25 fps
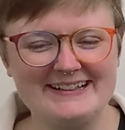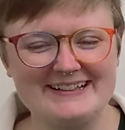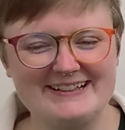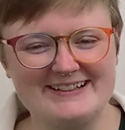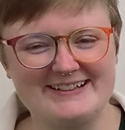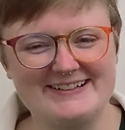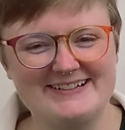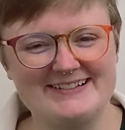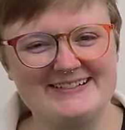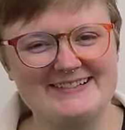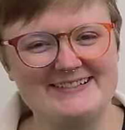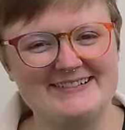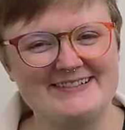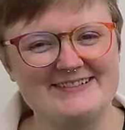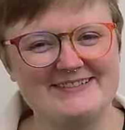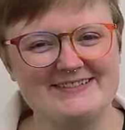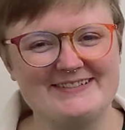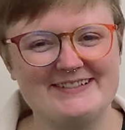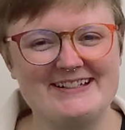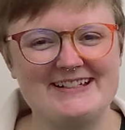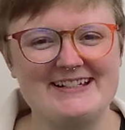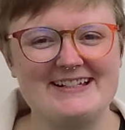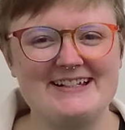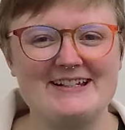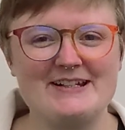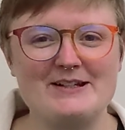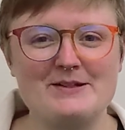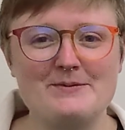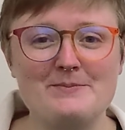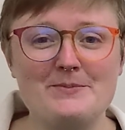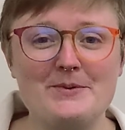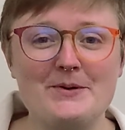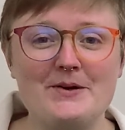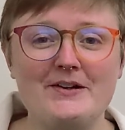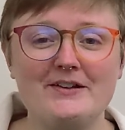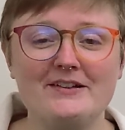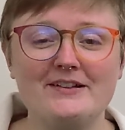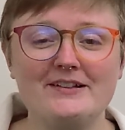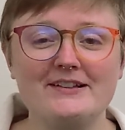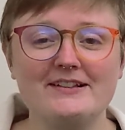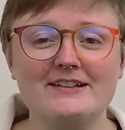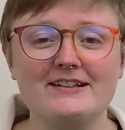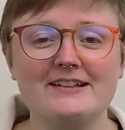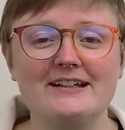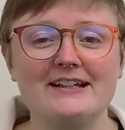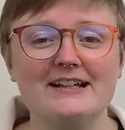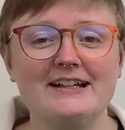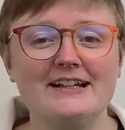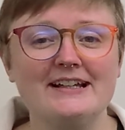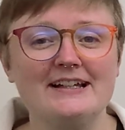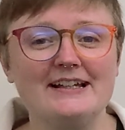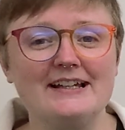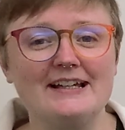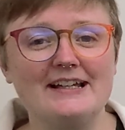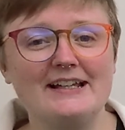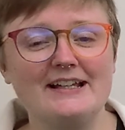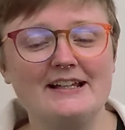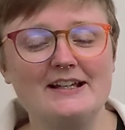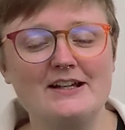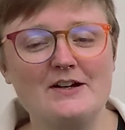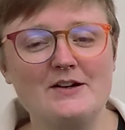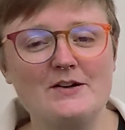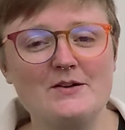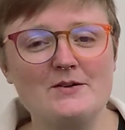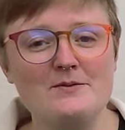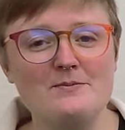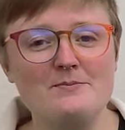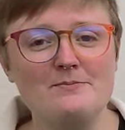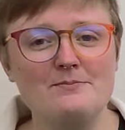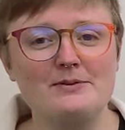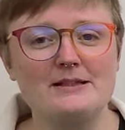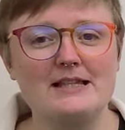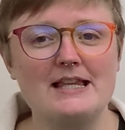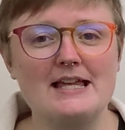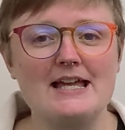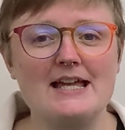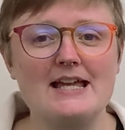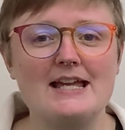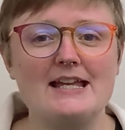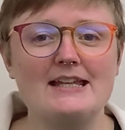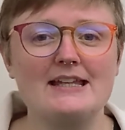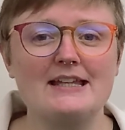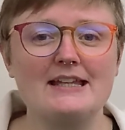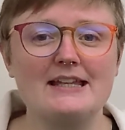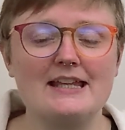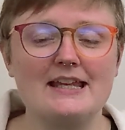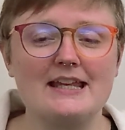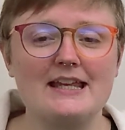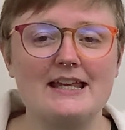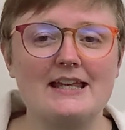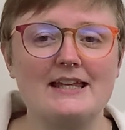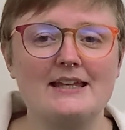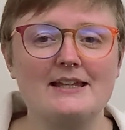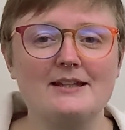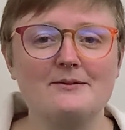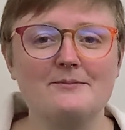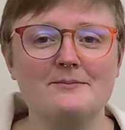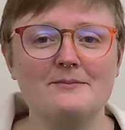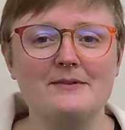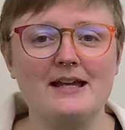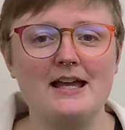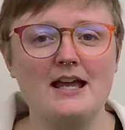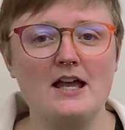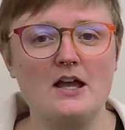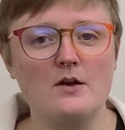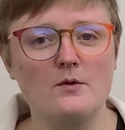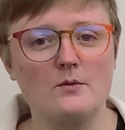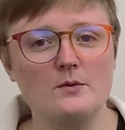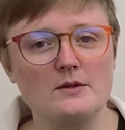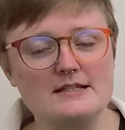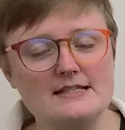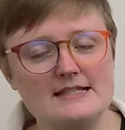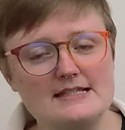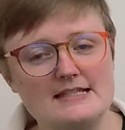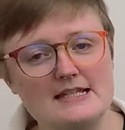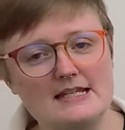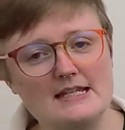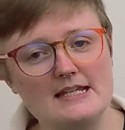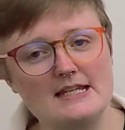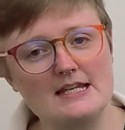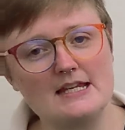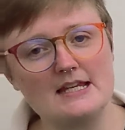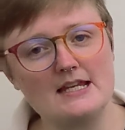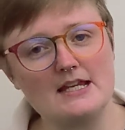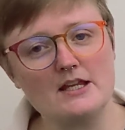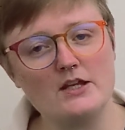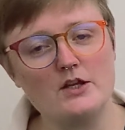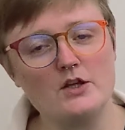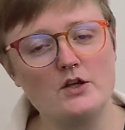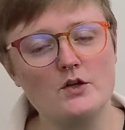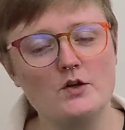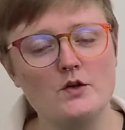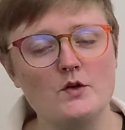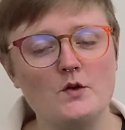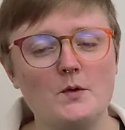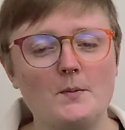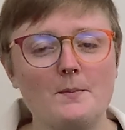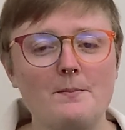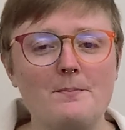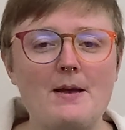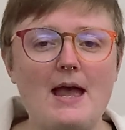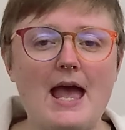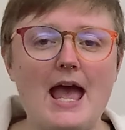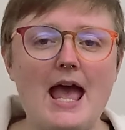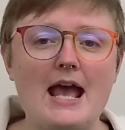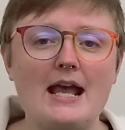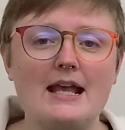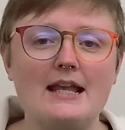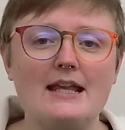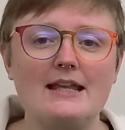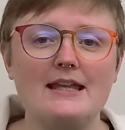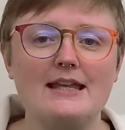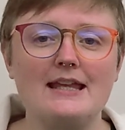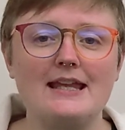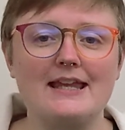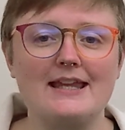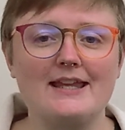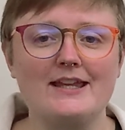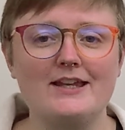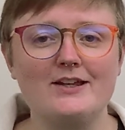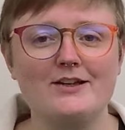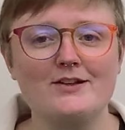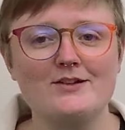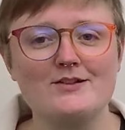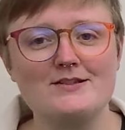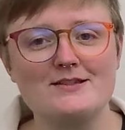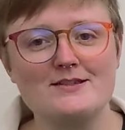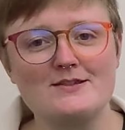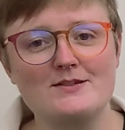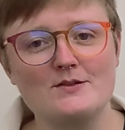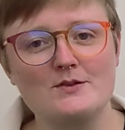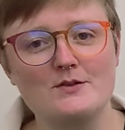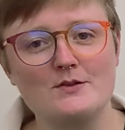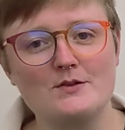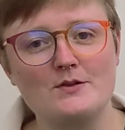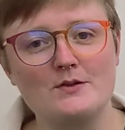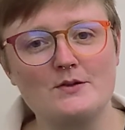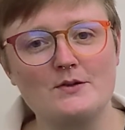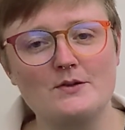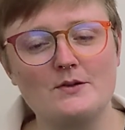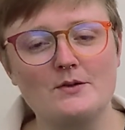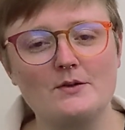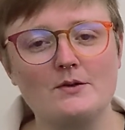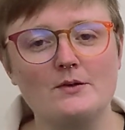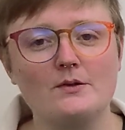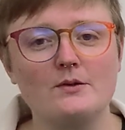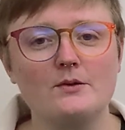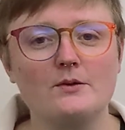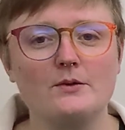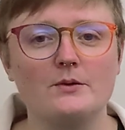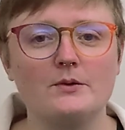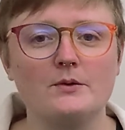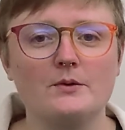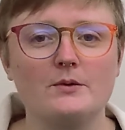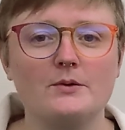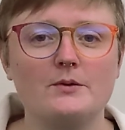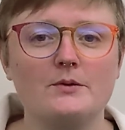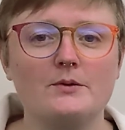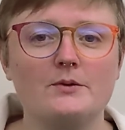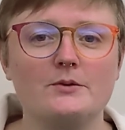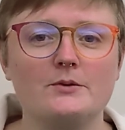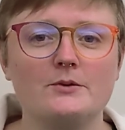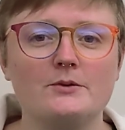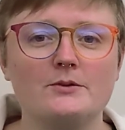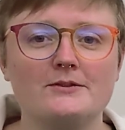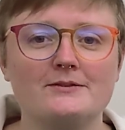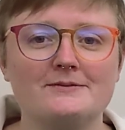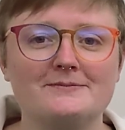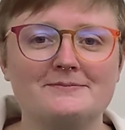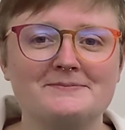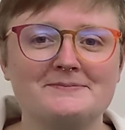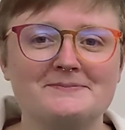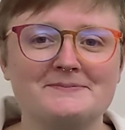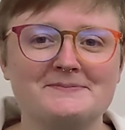Go read a book and go play a game. We'll see you back here soon.